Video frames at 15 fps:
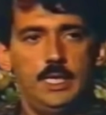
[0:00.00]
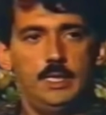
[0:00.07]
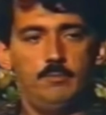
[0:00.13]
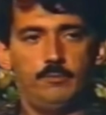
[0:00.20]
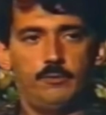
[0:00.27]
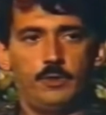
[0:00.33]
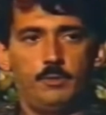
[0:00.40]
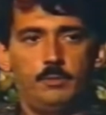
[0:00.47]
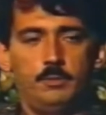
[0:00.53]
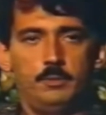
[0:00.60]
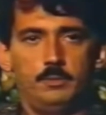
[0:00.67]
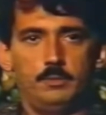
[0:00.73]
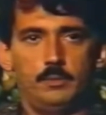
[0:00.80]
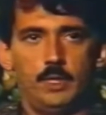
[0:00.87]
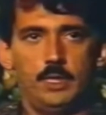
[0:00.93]
came
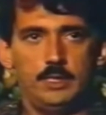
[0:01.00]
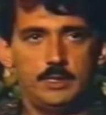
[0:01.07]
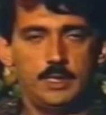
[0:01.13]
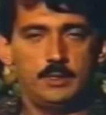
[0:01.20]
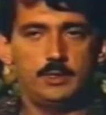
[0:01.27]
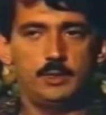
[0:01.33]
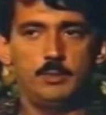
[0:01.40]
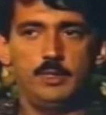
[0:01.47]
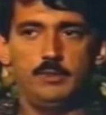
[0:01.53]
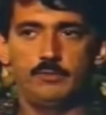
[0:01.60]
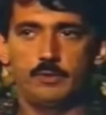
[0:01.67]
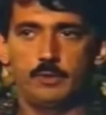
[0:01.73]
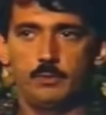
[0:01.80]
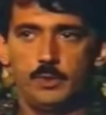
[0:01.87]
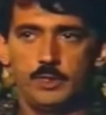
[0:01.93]
from, where he's said to be
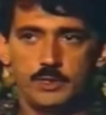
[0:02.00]
from.